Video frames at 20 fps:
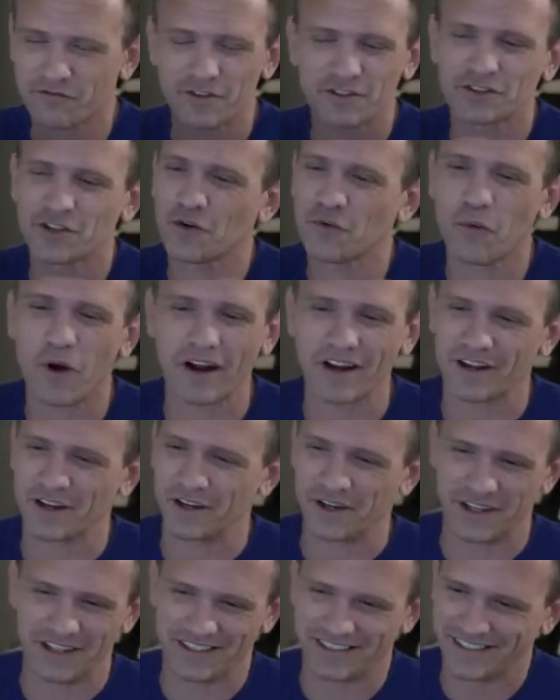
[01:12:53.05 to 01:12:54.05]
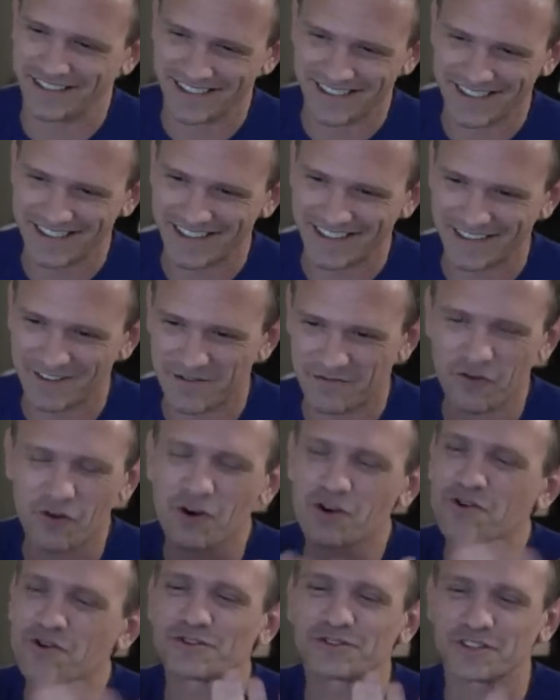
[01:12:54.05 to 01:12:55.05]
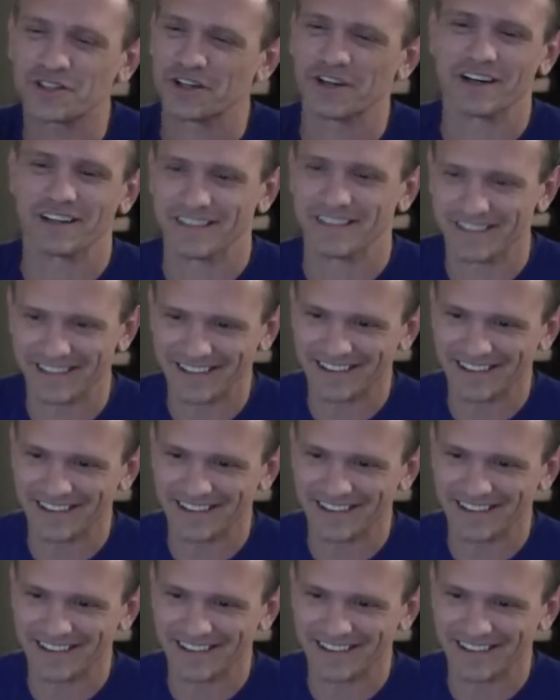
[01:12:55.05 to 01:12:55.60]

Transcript: to what good, for whose good?